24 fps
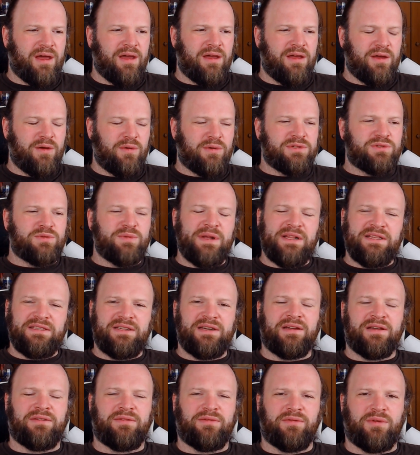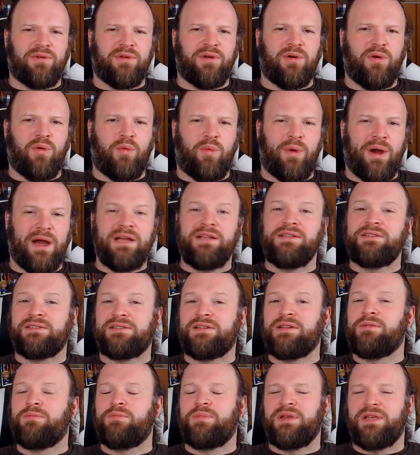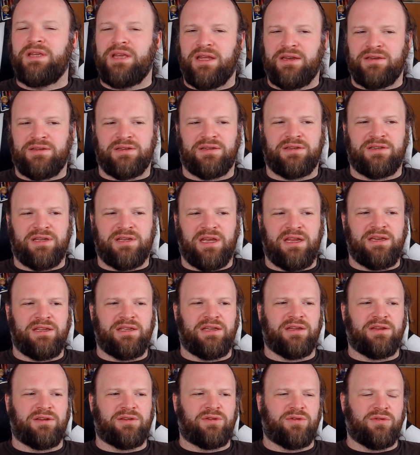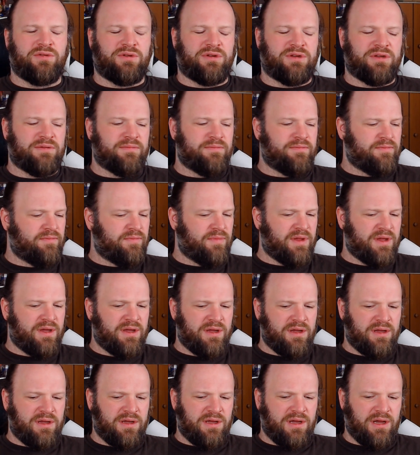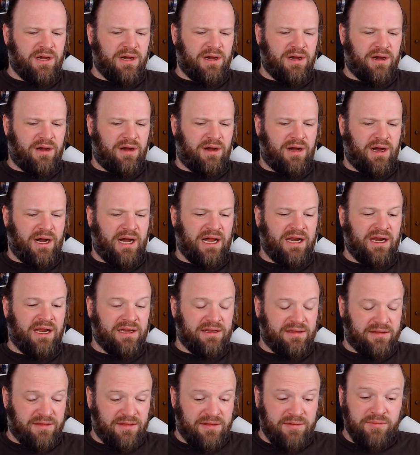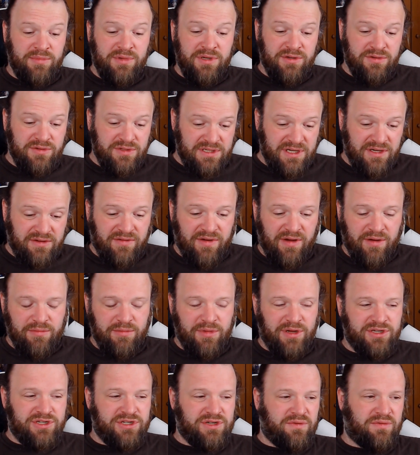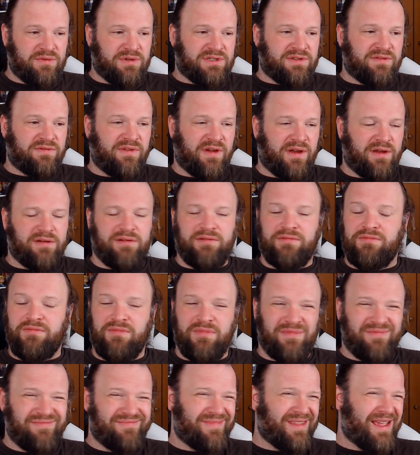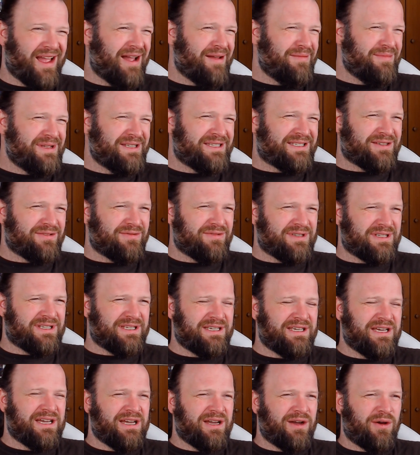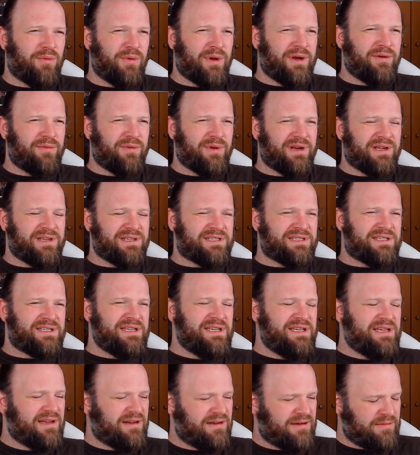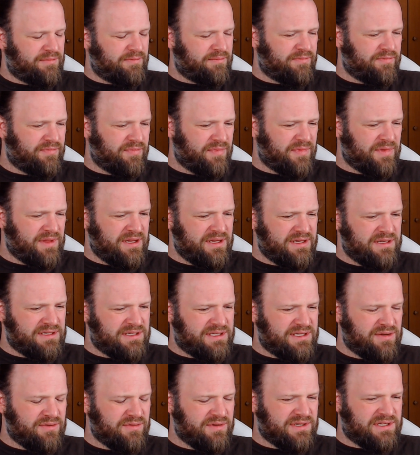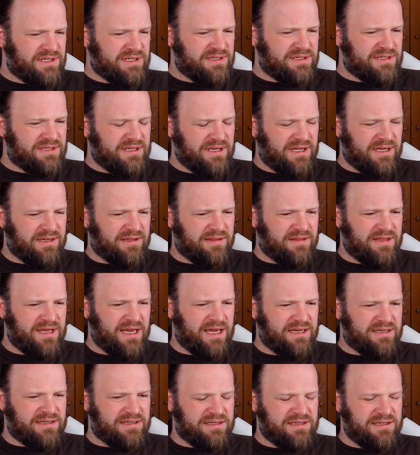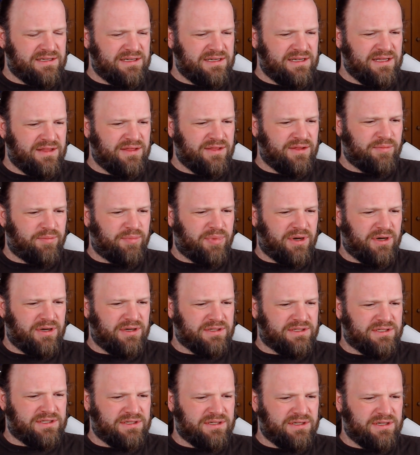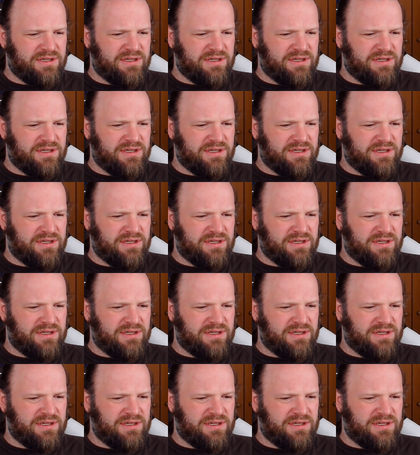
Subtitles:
was well done, while still being entertaining and good. I liked the music very much. It was very... I mean, seriously, when I see series like that in the past,